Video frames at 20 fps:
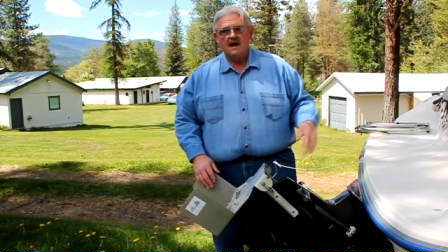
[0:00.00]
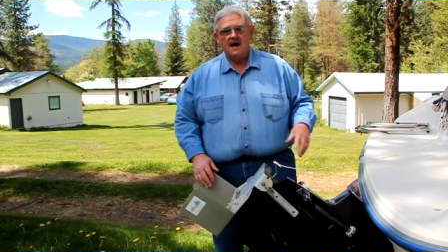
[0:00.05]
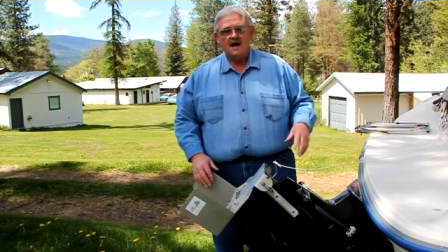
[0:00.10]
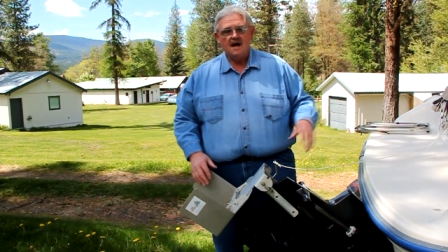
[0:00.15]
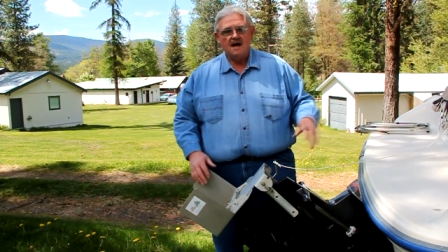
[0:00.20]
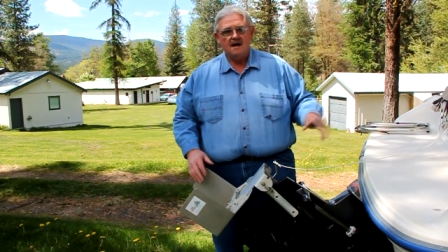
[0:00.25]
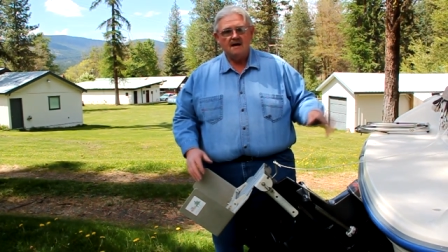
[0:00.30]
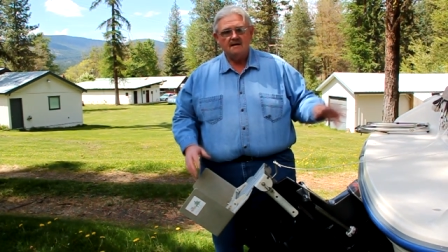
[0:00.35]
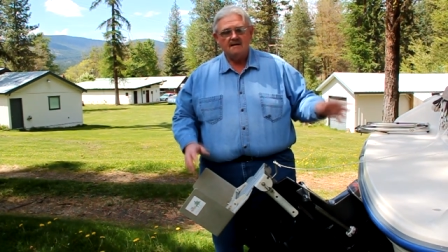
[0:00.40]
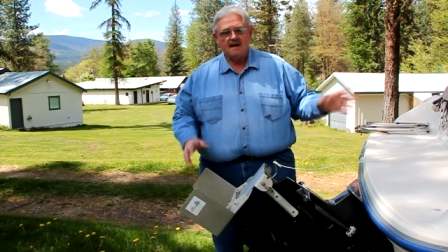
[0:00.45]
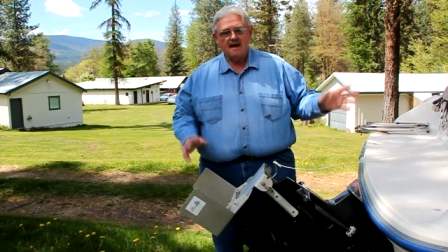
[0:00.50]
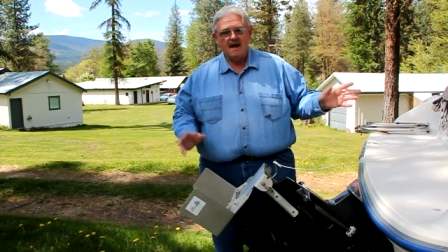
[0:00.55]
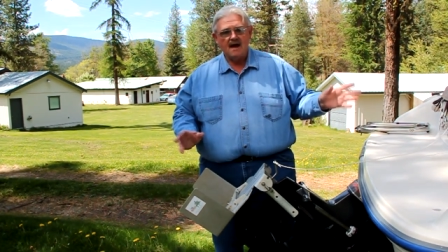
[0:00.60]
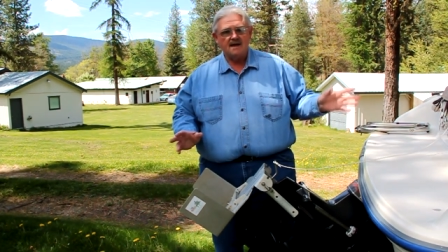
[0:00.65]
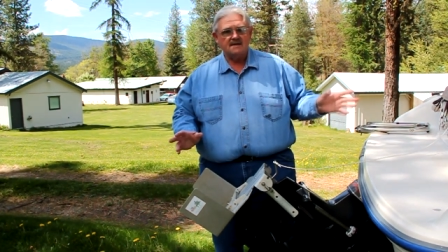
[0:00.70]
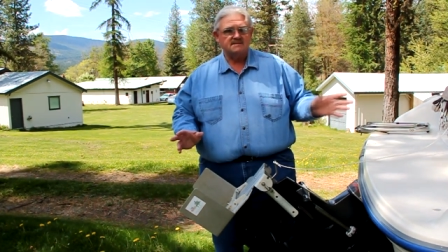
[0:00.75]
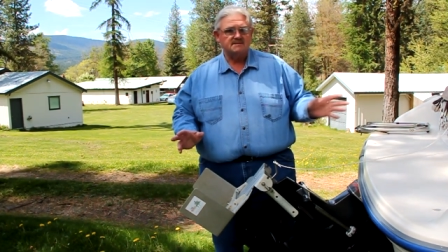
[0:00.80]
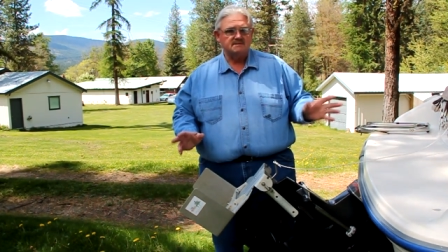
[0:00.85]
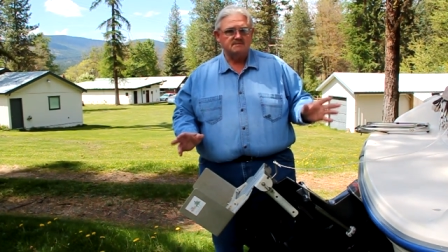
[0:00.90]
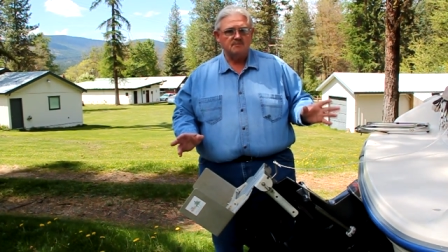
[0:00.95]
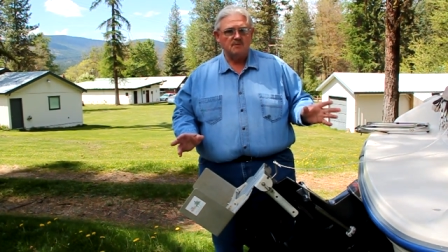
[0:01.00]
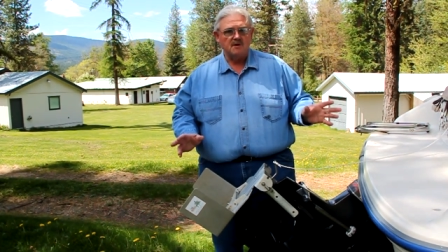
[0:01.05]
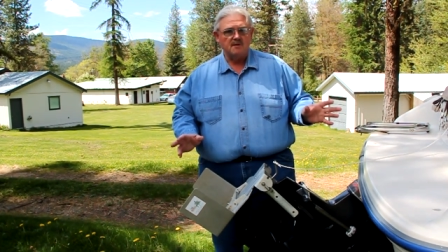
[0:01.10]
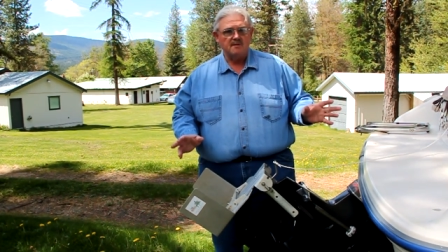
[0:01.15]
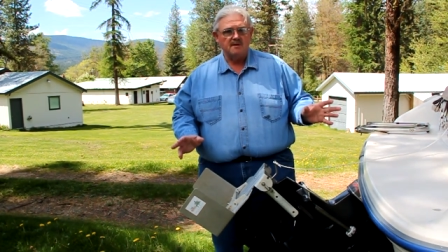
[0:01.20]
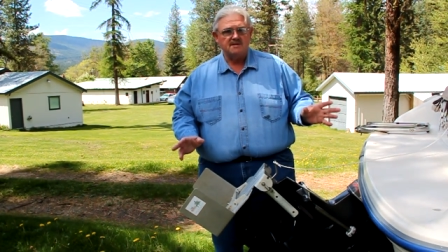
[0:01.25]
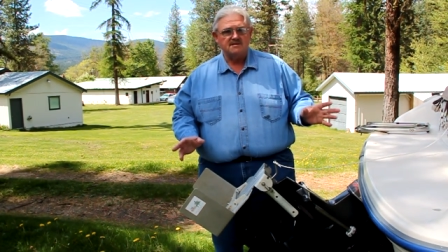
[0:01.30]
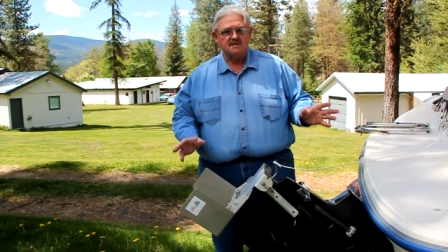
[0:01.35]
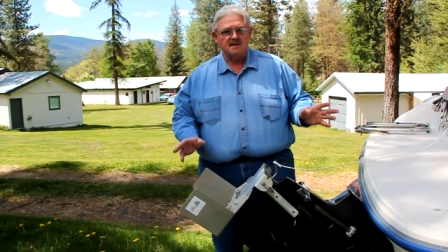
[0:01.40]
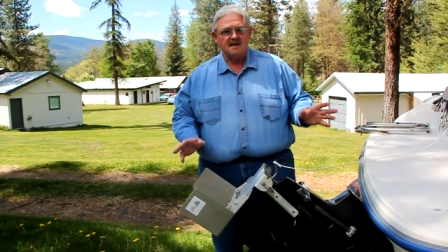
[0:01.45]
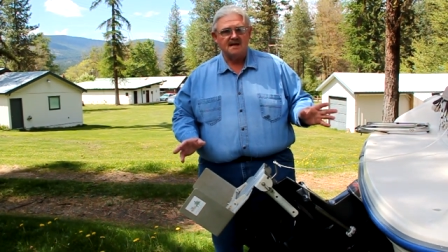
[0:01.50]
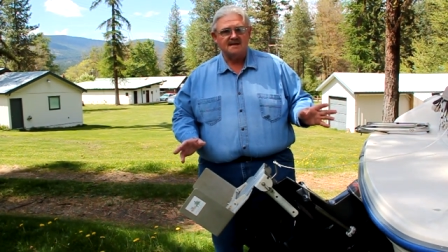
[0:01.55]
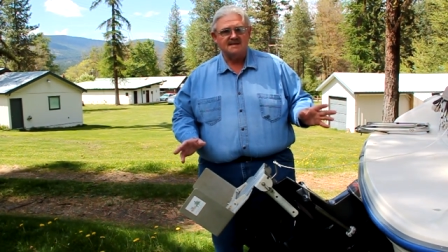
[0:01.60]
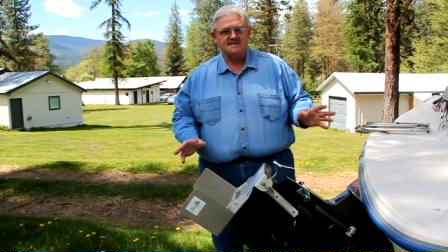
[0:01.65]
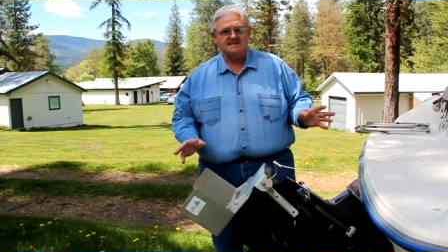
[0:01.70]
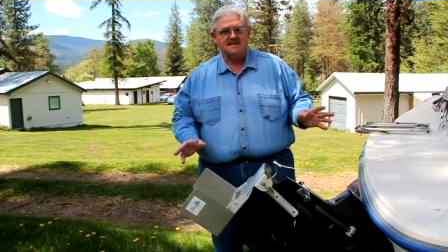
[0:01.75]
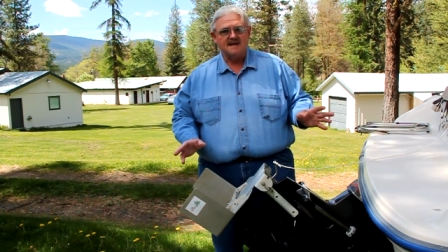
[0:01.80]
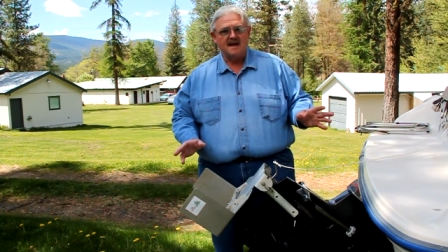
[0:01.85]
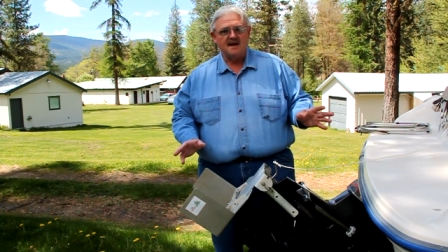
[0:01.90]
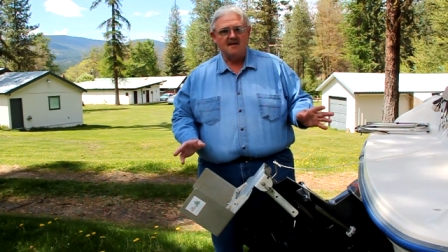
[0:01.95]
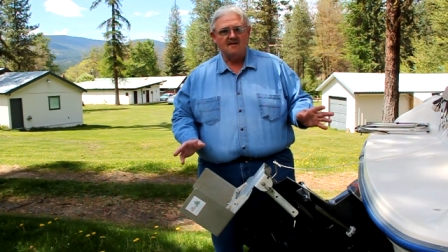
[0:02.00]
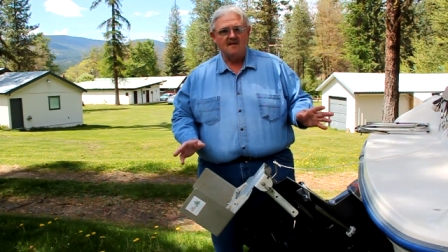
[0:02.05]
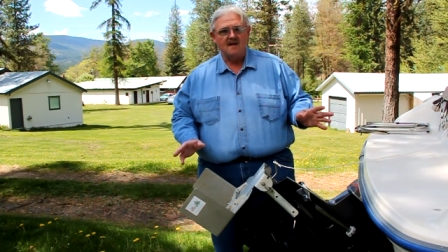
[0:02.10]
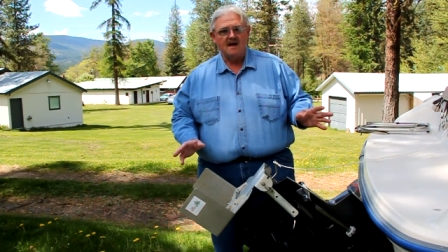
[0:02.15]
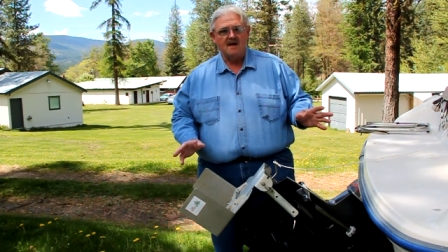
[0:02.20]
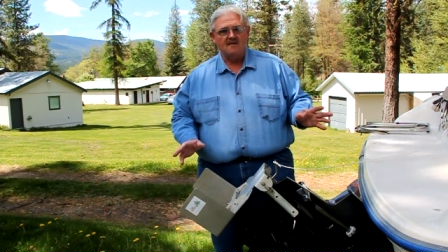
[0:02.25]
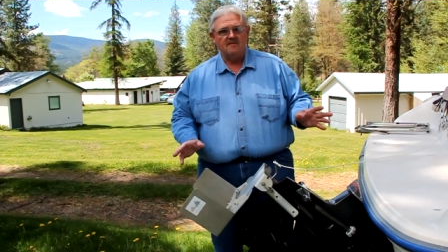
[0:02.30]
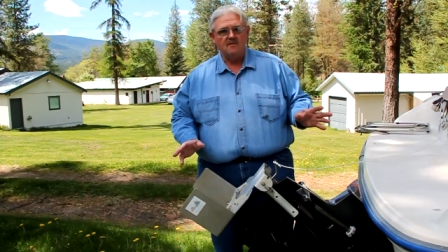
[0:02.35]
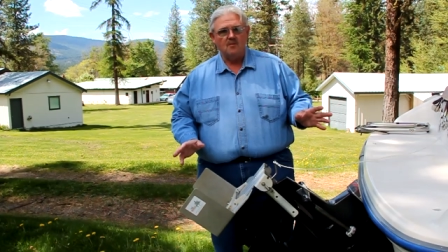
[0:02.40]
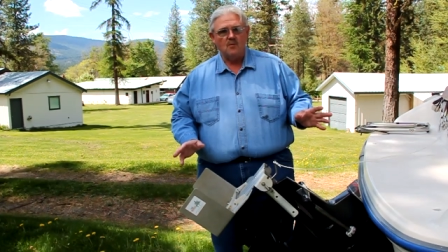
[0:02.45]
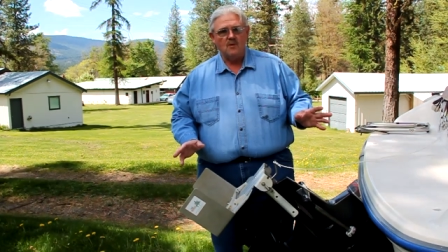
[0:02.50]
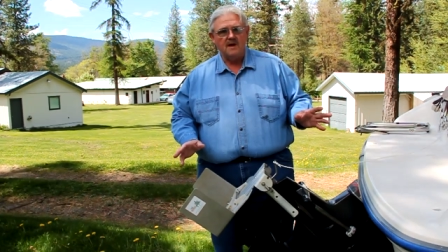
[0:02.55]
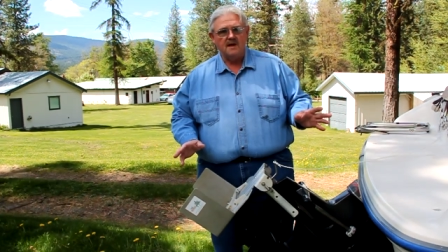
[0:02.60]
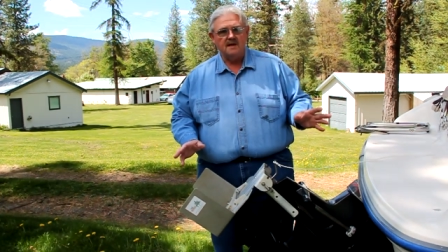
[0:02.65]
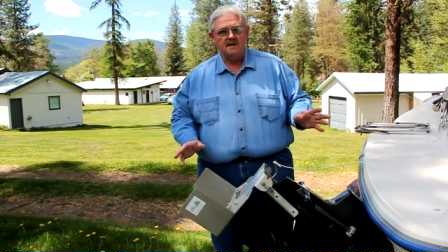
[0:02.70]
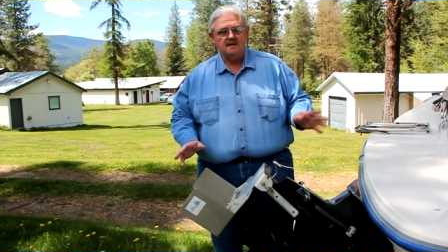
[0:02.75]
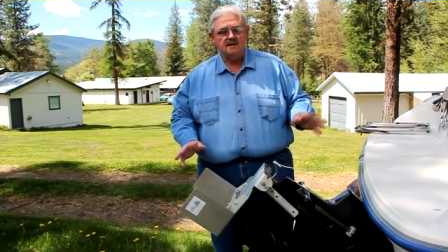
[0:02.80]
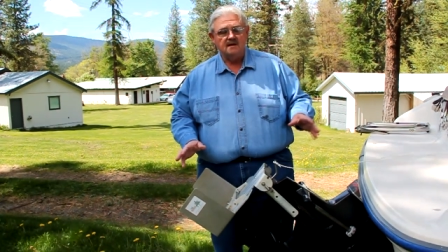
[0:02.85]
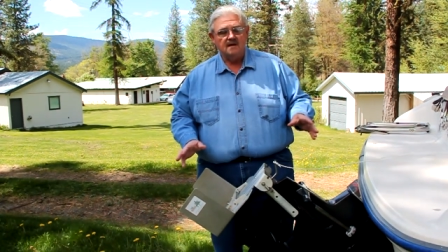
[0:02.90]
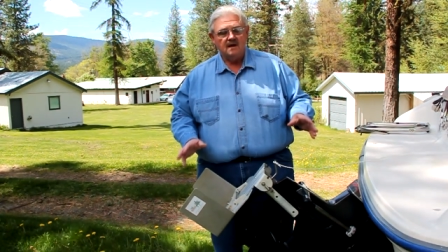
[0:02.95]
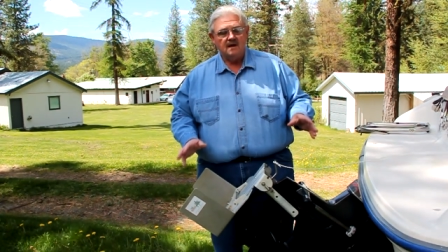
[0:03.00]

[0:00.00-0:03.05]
uh, acts pretty much like a sail out in the wind.